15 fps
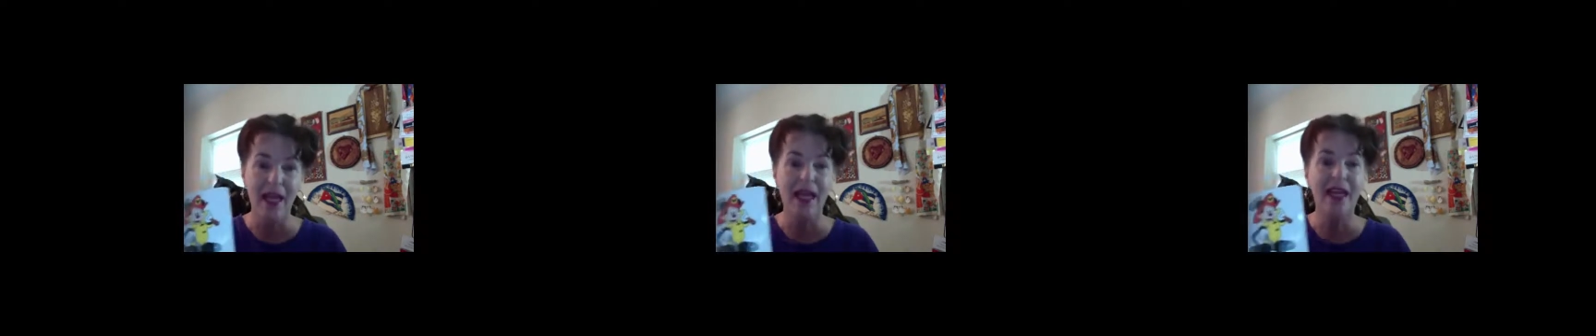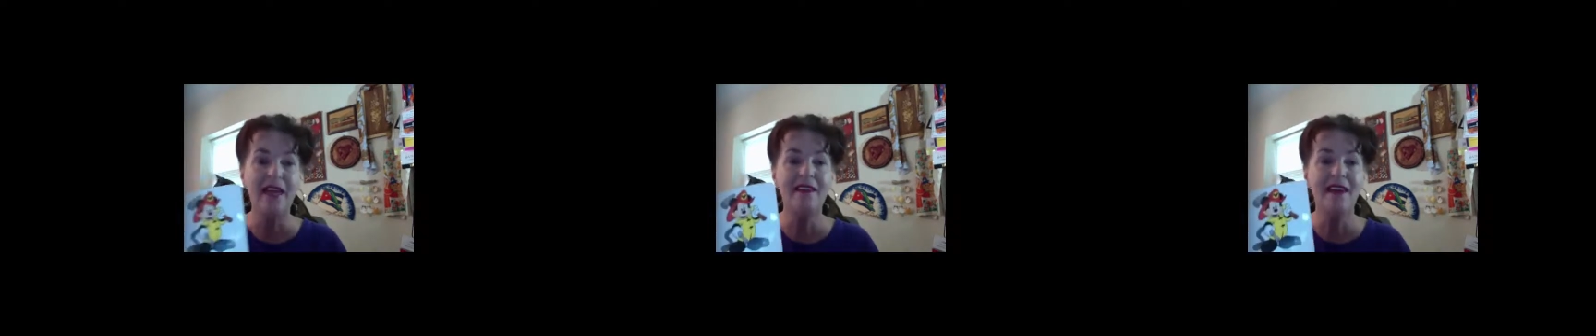
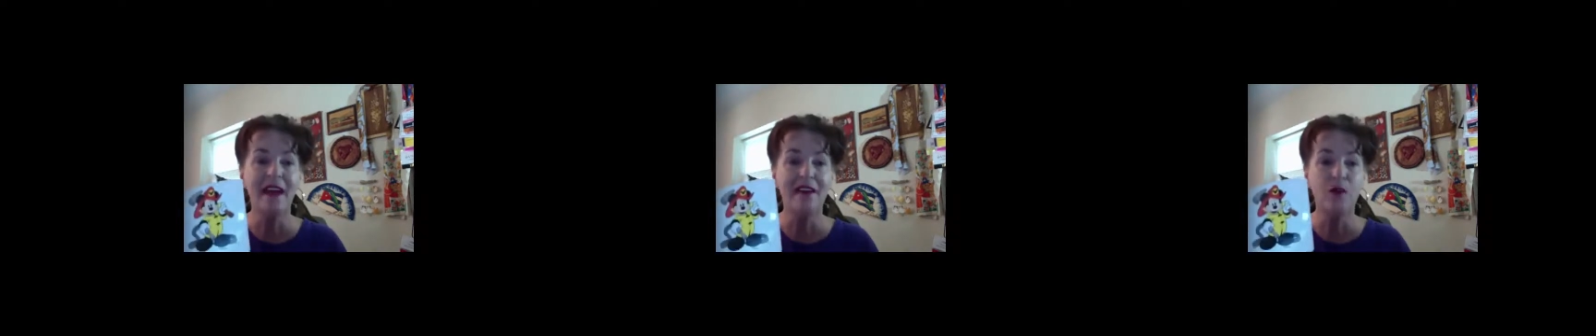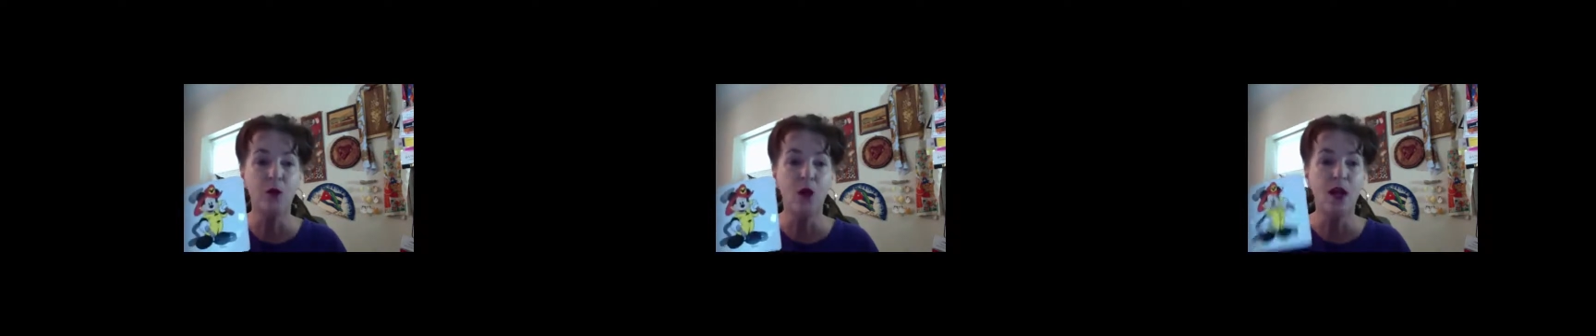He
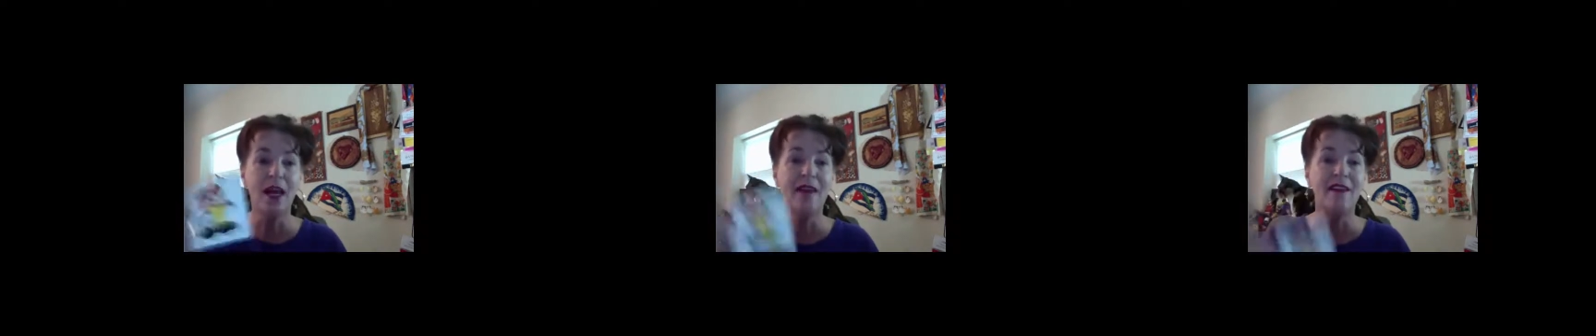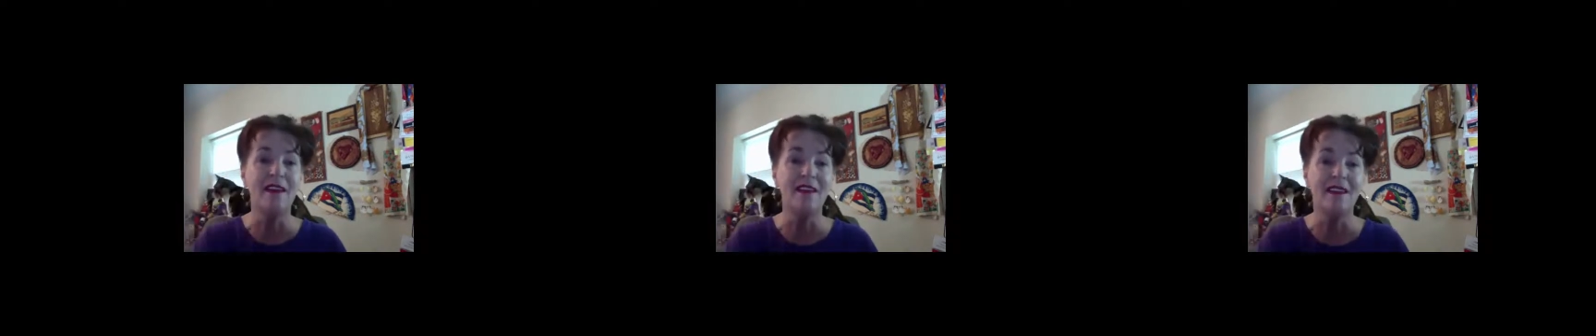does work
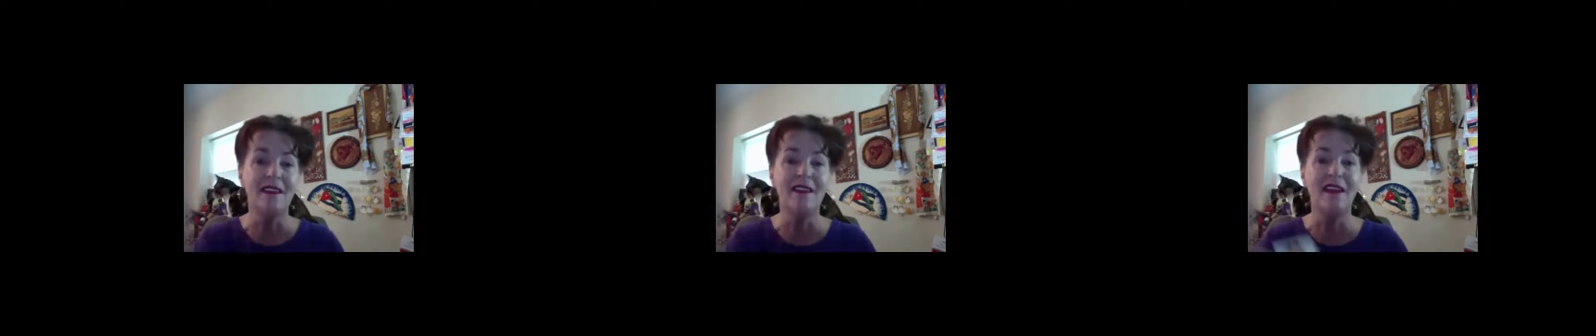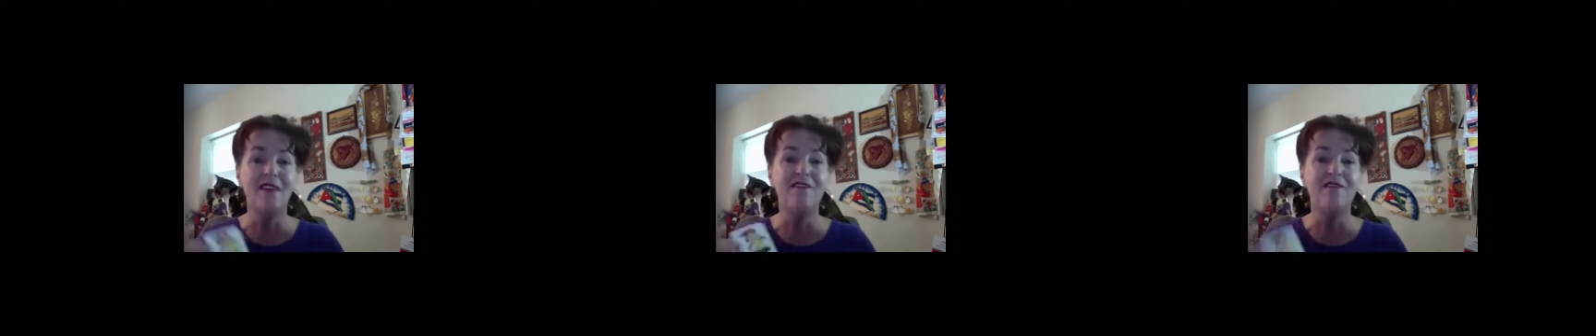in the
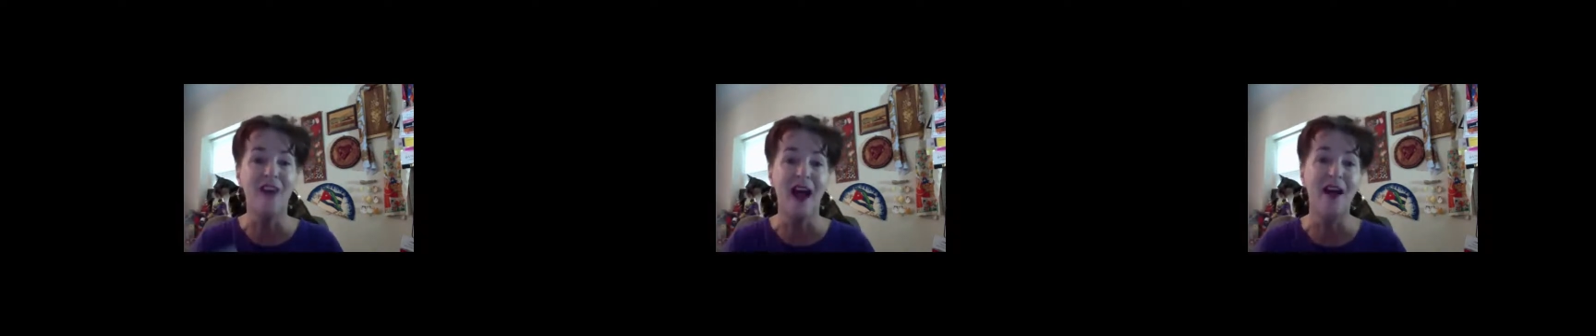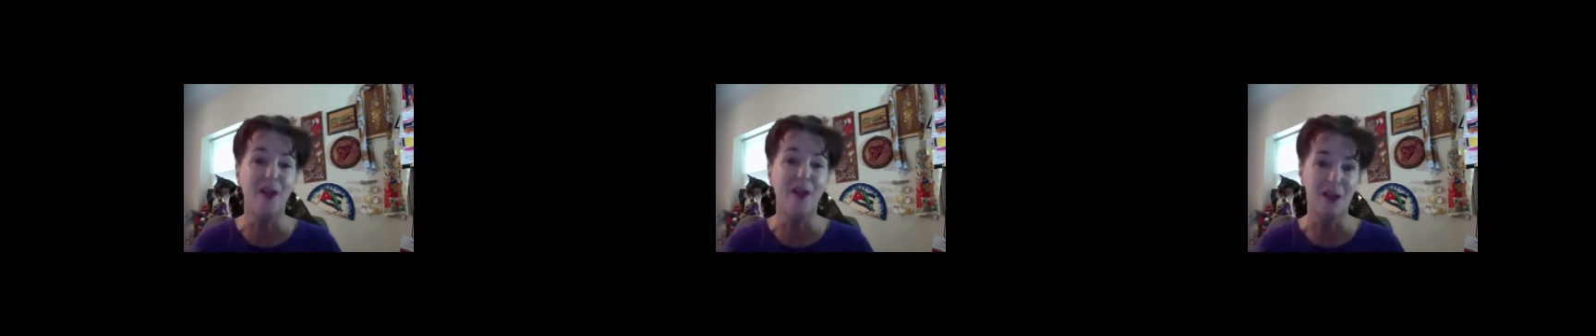Disney
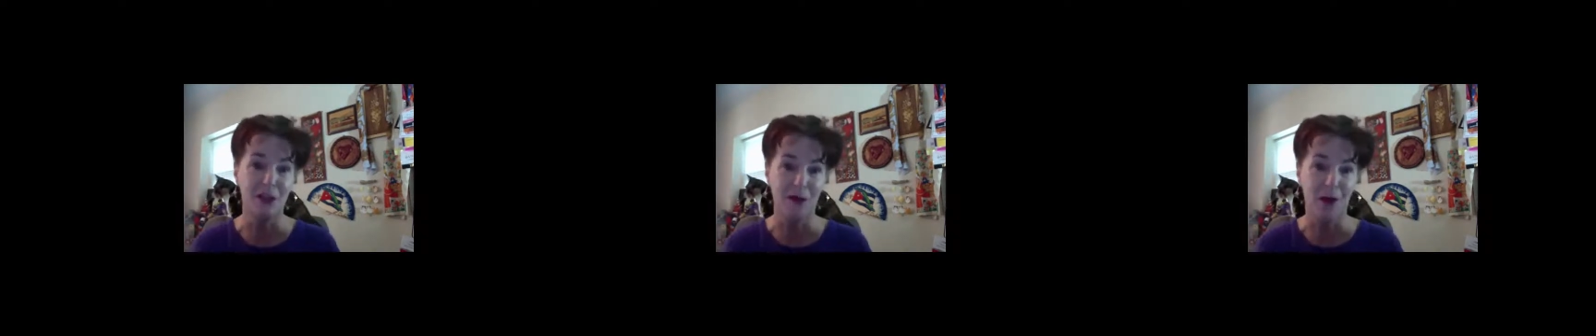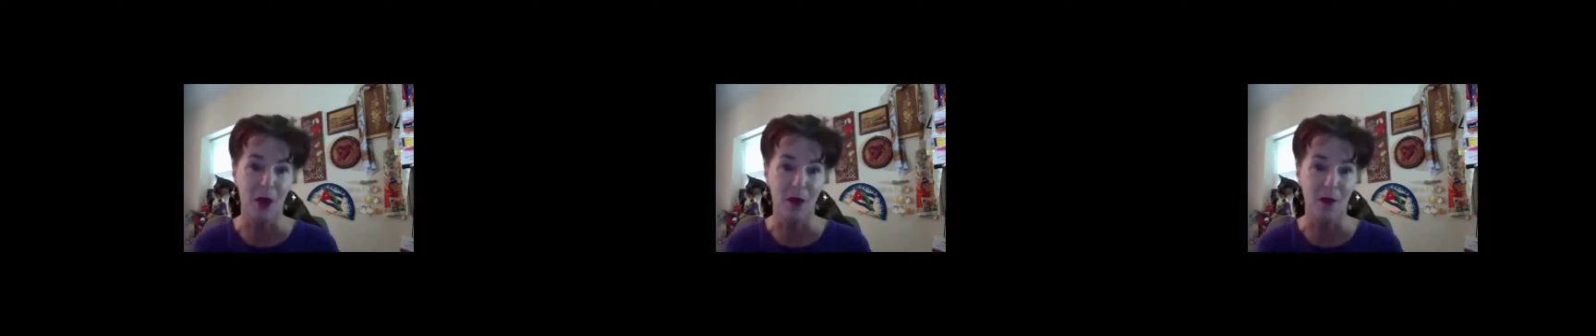Fire
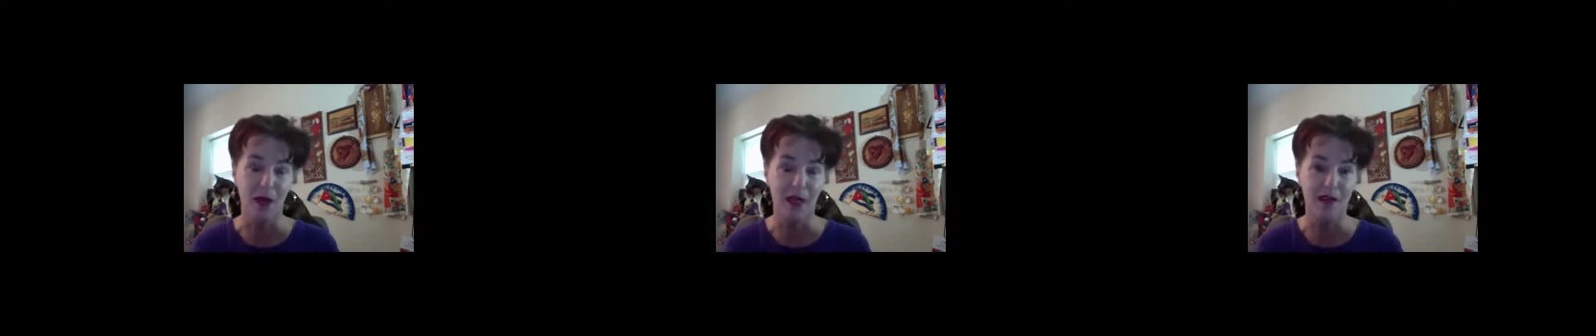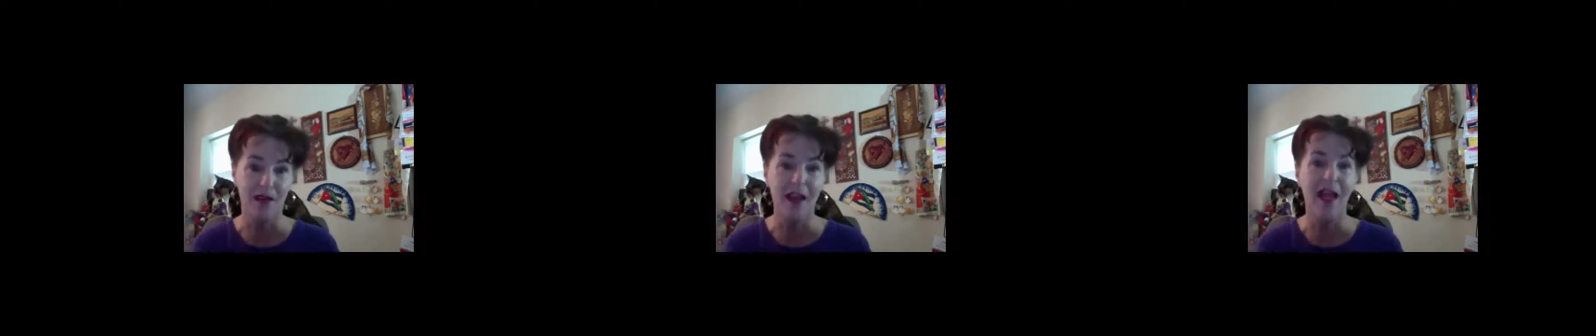
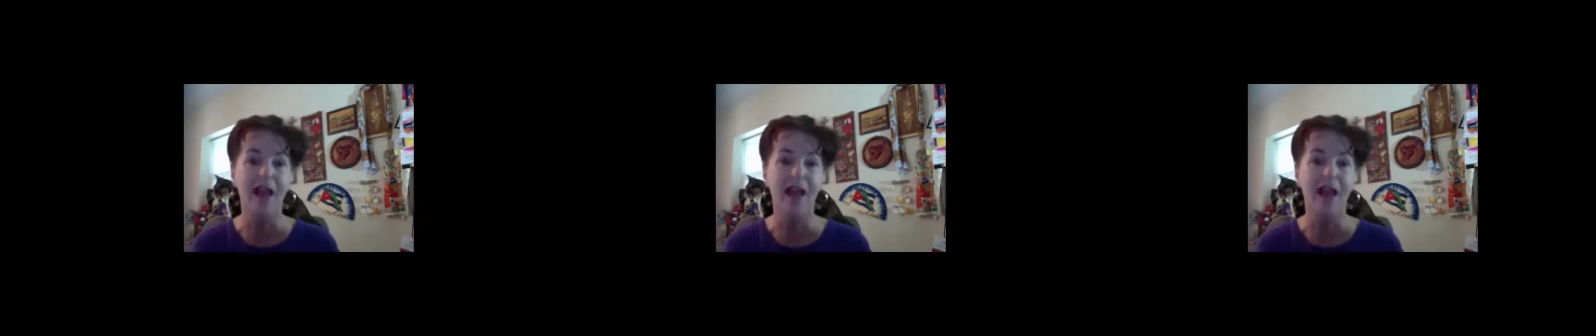Department.